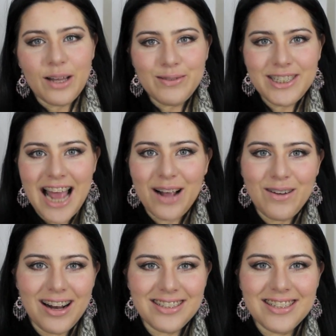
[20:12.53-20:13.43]
It was
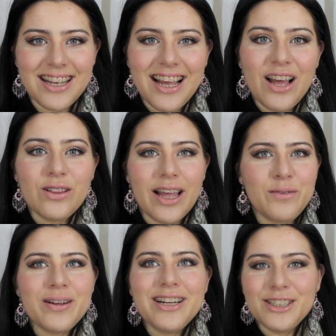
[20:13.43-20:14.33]
jaguars.
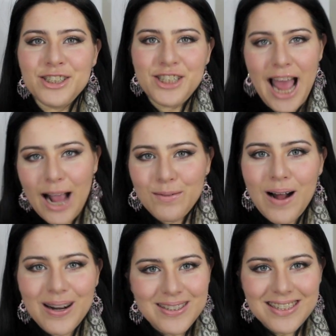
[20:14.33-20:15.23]
Like, where there are
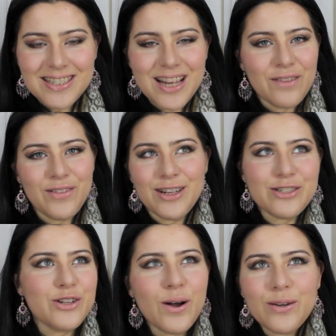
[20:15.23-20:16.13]
jaguars and stuff, and
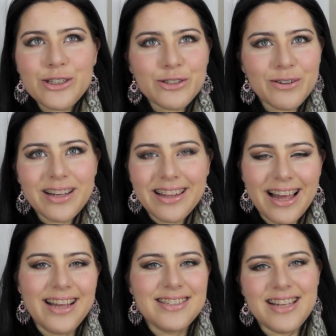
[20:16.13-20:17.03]
there's no street
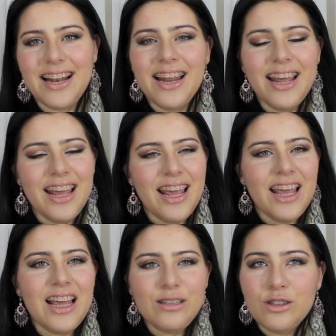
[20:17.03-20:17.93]
lights, and
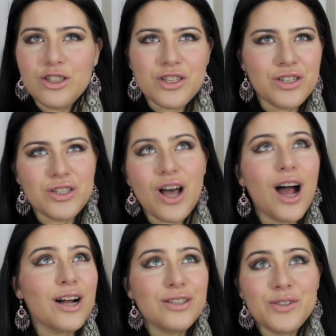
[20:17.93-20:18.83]
the
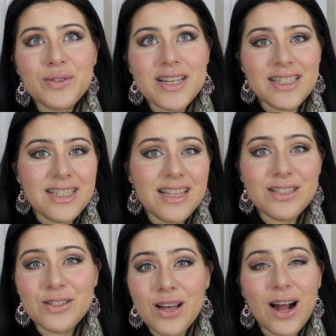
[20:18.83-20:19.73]
stars, you can see
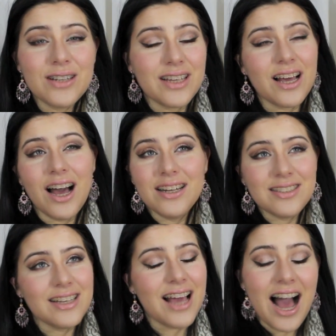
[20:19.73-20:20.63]
the stars. Like,
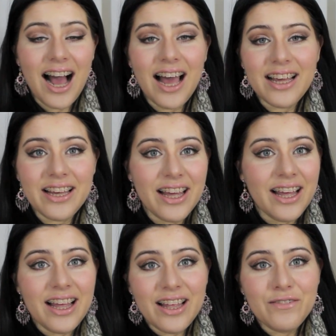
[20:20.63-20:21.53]
honestly, I
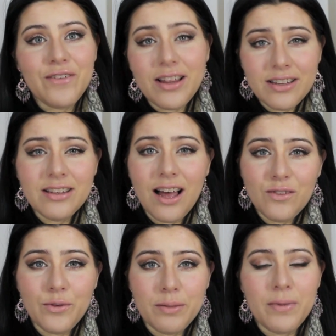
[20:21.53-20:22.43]
fell in
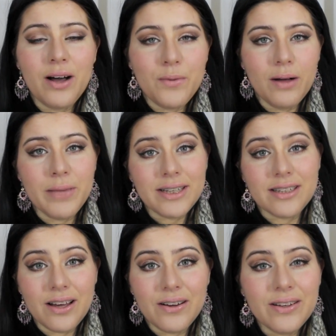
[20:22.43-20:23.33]
love with Mahawal,
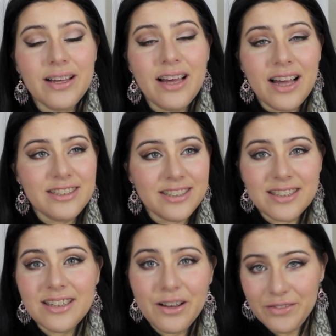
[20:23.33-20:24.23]
Mexico.
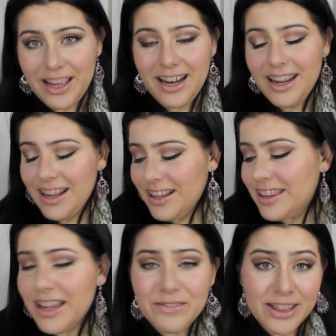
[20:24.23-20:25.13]
Just loved it.
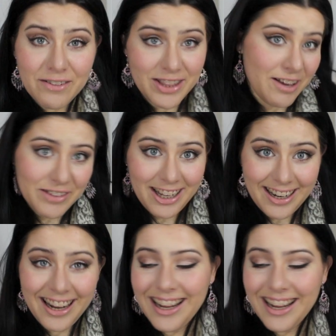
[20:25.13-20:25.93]
Love it, love it, love it.